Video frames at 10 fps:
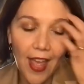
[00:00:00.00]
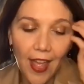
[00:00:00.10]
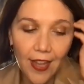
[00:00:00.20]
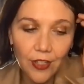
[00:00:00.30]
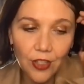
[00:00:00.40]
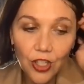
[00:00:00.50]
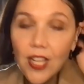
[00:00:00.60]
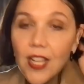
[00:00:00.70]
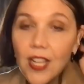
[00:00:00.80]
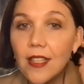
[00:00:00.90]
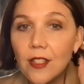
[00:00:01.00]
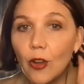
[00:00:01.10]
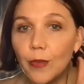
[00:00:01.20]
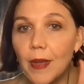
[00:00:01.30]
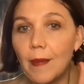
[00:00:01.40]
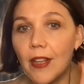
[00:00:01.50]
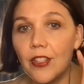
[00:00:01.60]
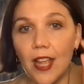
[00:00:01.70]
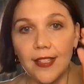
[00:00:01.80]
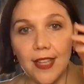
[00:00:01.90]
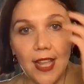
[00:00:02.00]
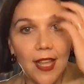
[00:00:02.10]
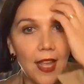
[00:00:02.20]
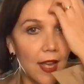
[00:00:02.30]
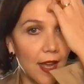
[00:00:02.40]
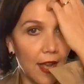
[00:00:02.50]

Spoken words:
And she told me about Jessie.